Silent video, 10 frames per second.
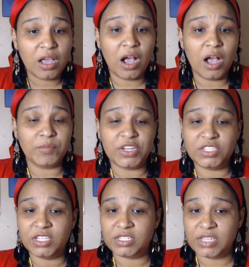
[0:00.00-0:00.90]
Um,
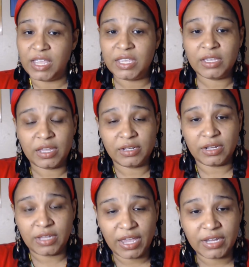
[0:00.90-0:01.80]
there's a saying in,
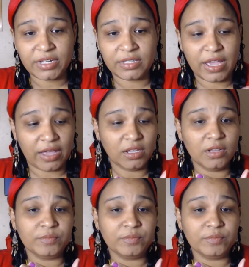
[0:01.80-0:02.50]
in Haiti that